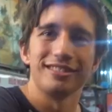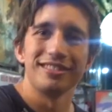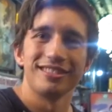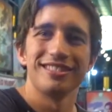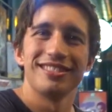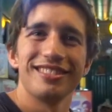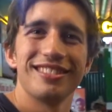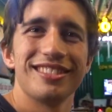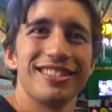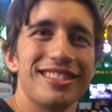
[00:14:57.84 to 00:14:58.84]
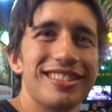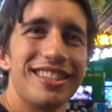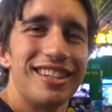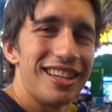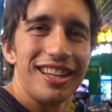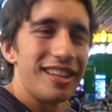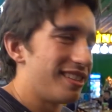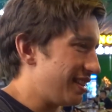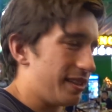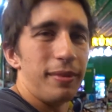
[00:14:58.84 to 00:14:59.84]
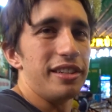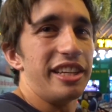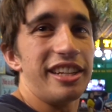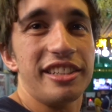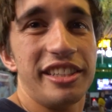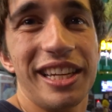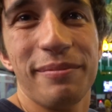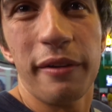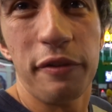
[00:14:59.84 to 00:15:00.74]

But what did it cost? It's my dignity and my